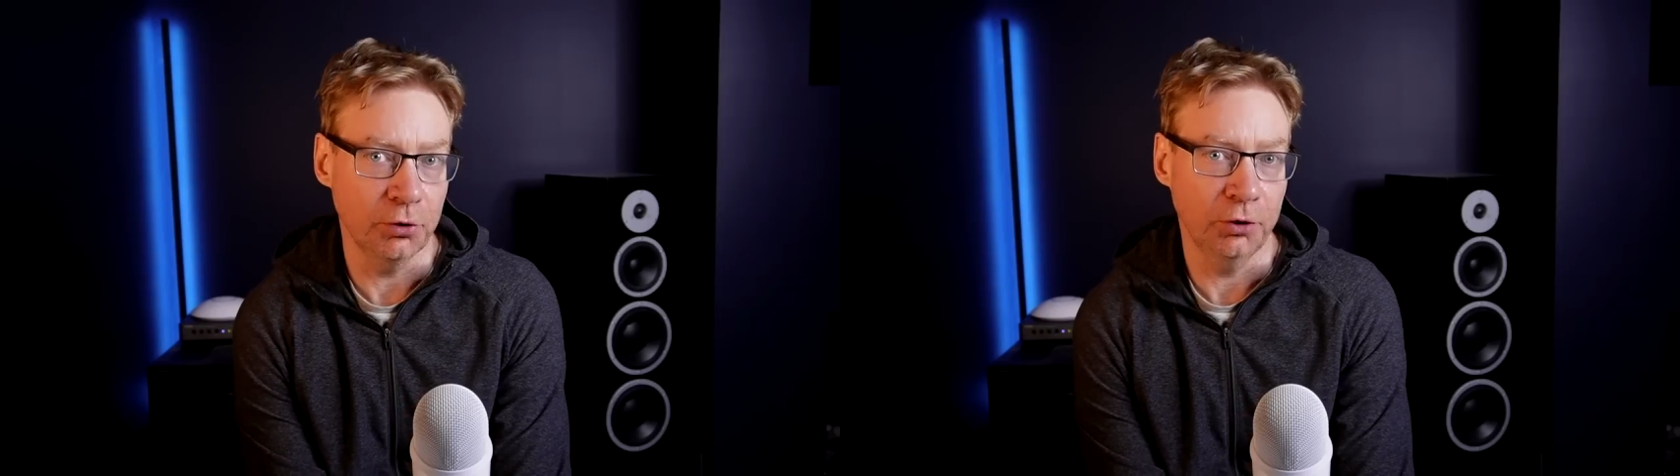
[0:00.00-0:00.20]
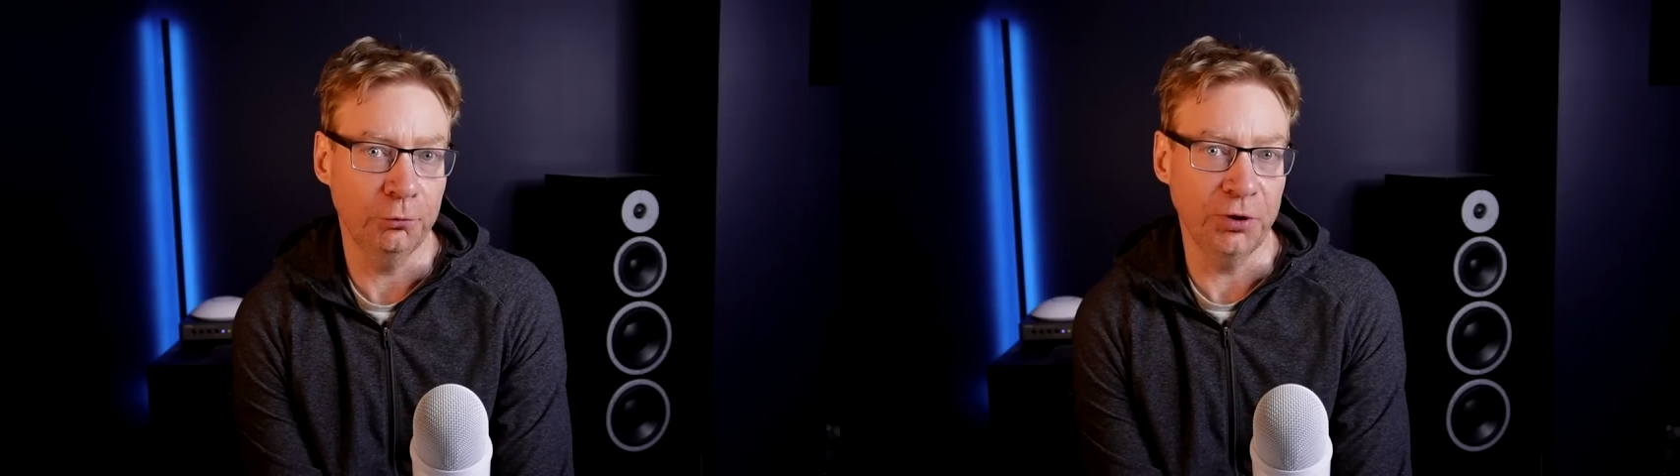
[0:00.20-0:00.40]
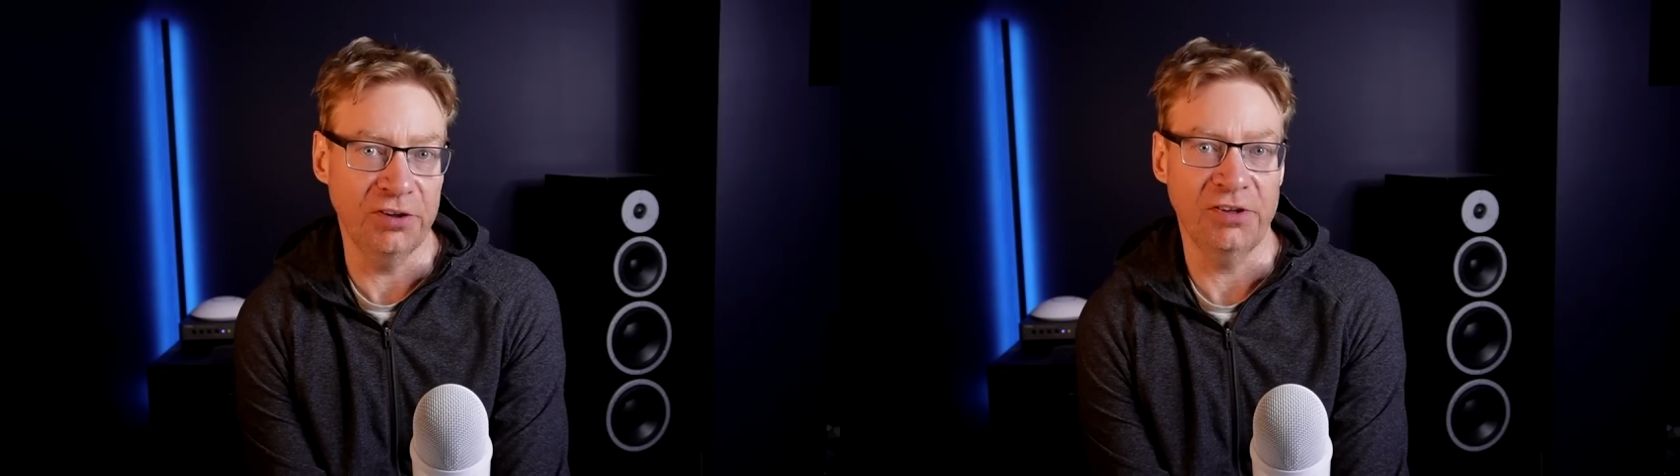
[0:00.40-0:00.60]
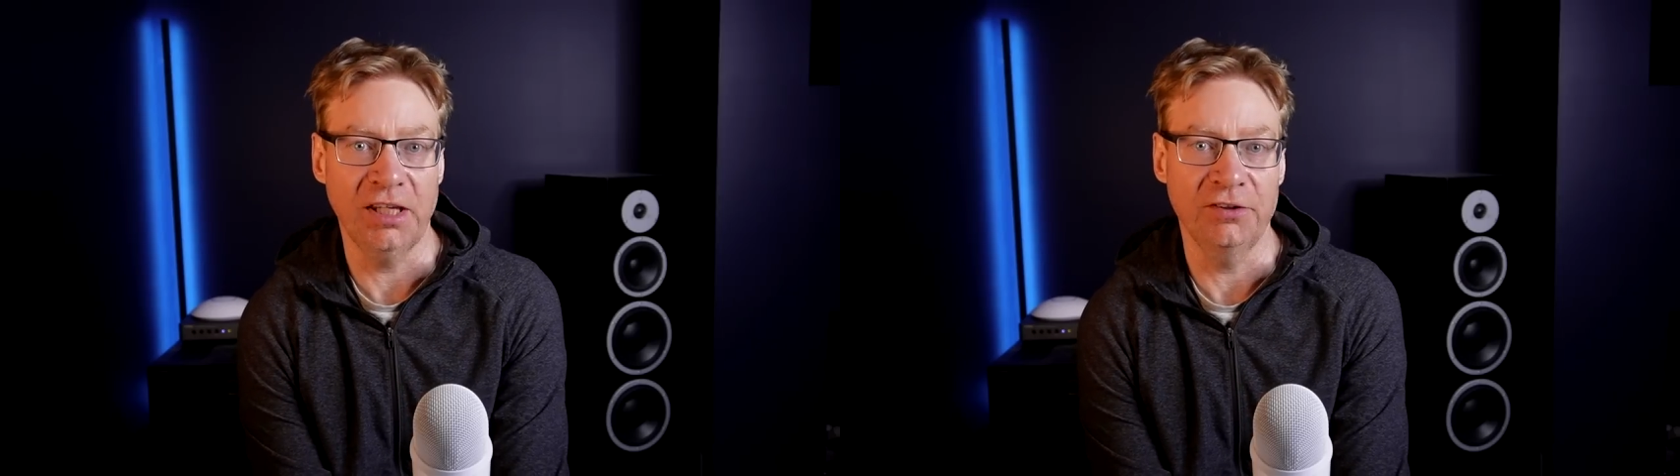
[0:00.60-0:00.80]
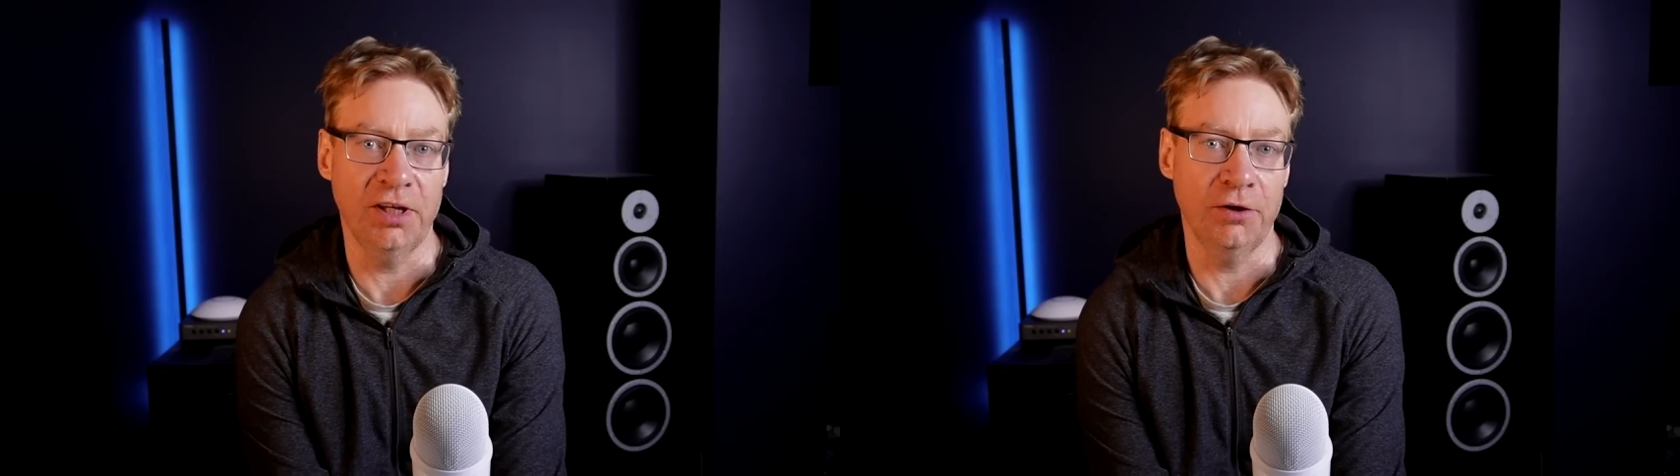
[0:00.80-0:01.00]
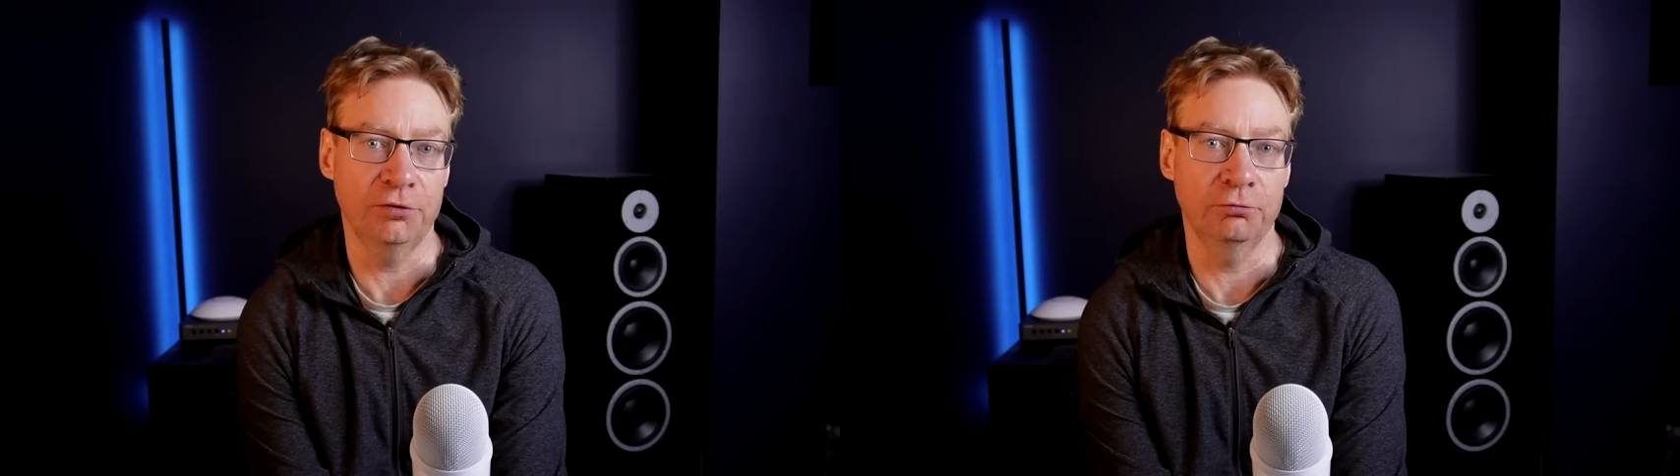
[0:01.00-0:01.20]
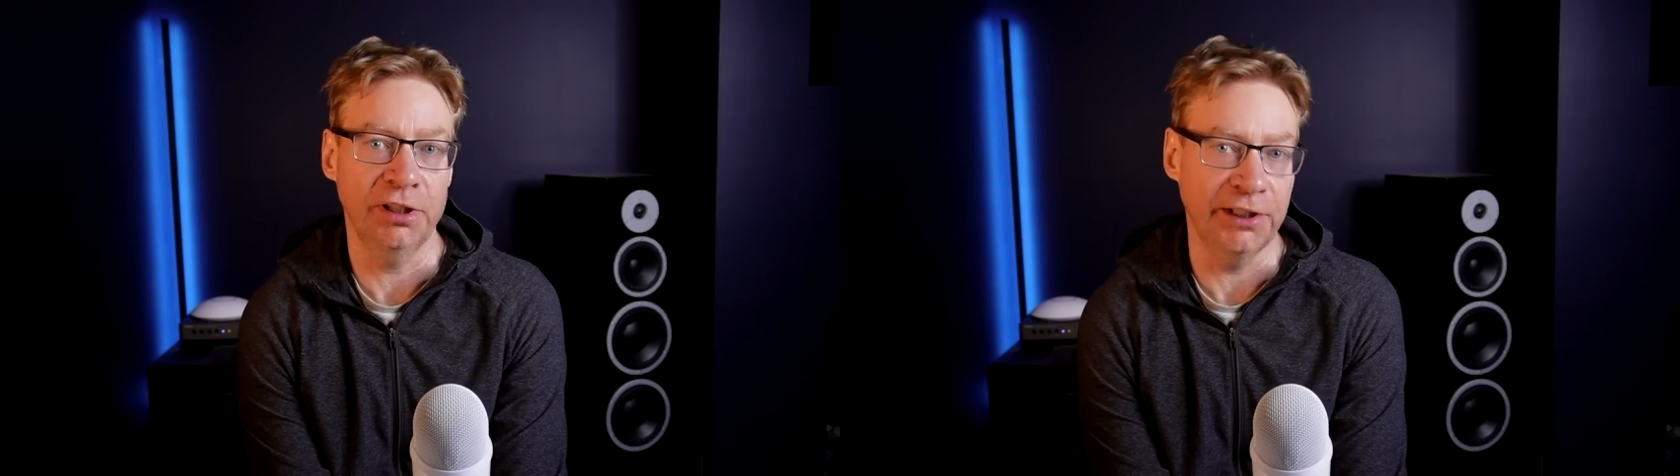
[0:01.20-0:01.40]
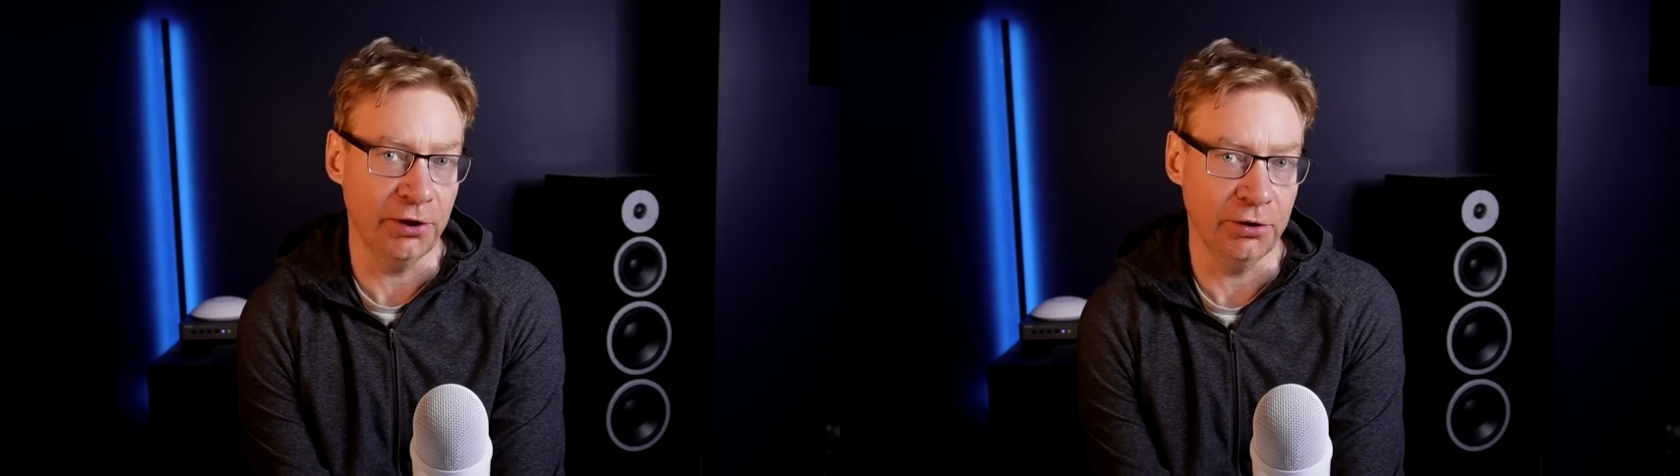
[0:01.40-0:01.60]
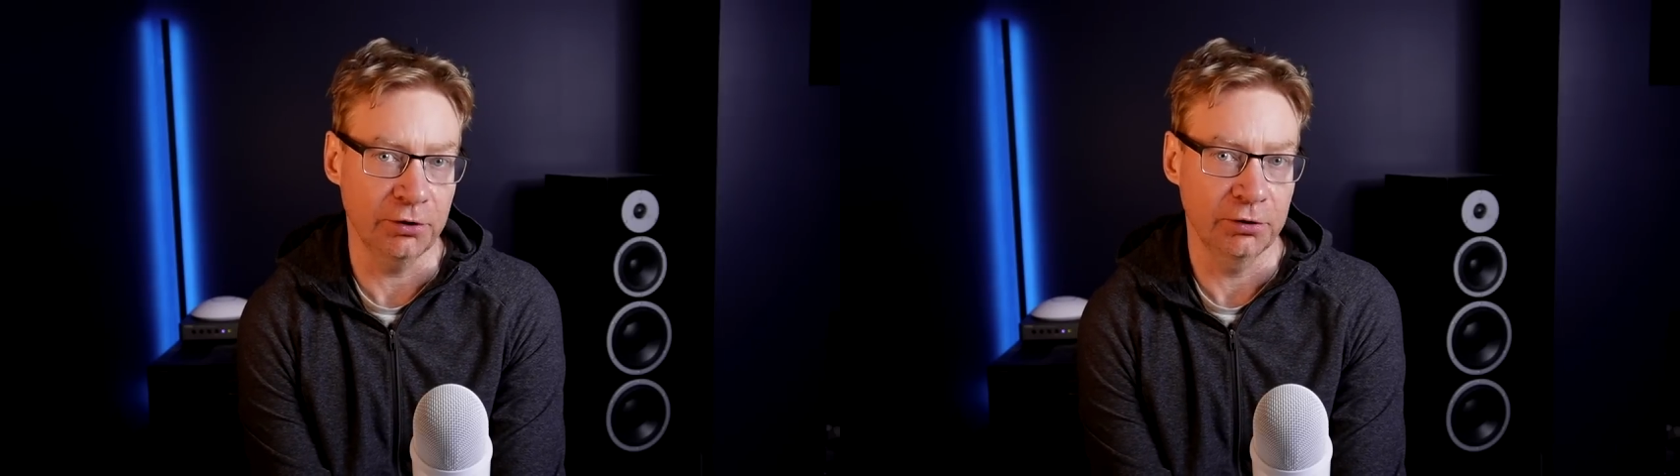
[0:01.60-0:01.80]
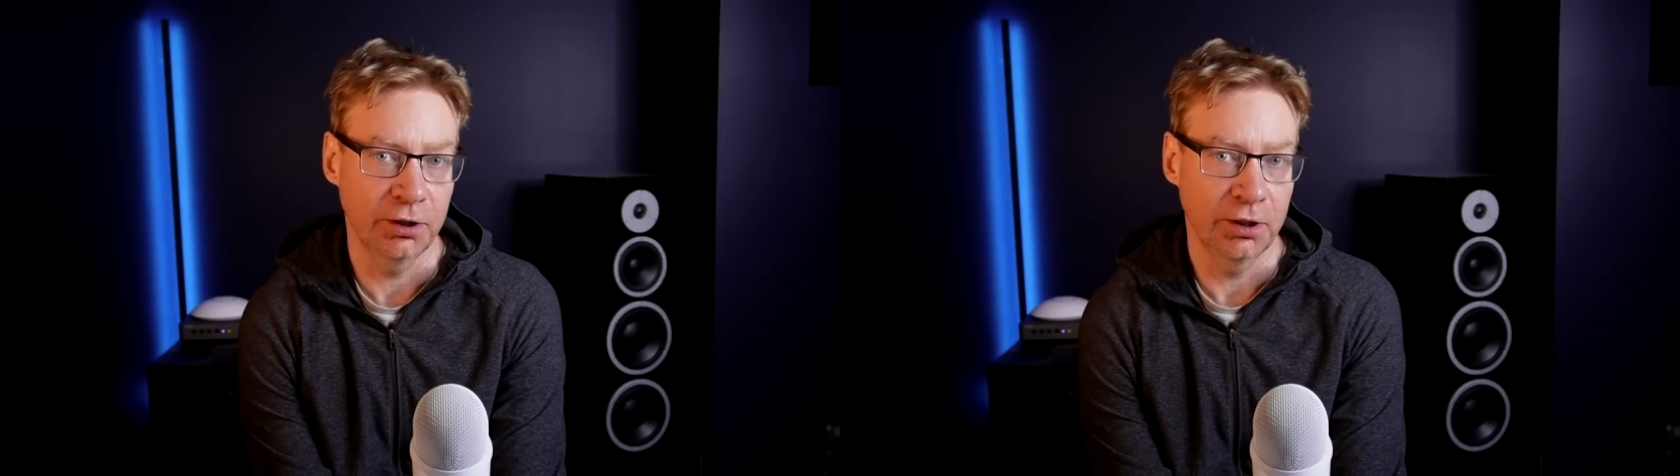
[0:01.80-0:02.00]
4680 cells really are.